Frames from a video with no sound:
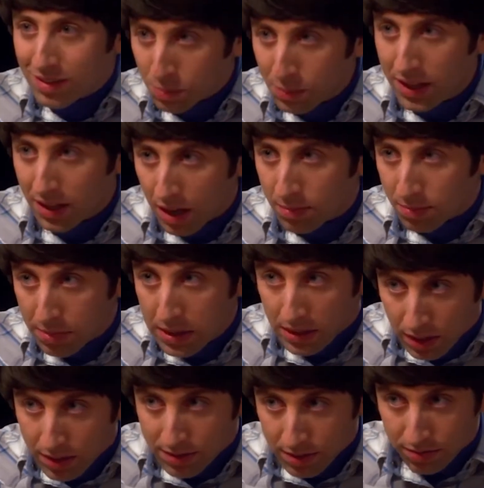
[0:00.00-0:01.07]
split up
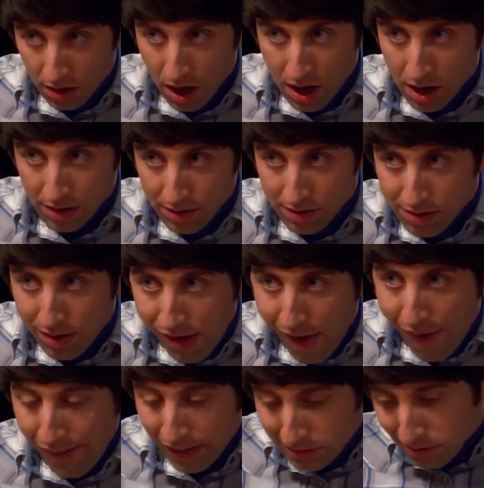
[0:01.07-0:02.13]
because of Raj.
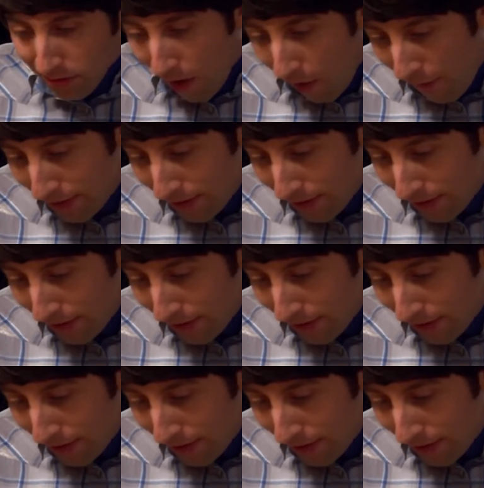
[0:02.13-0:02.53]
What?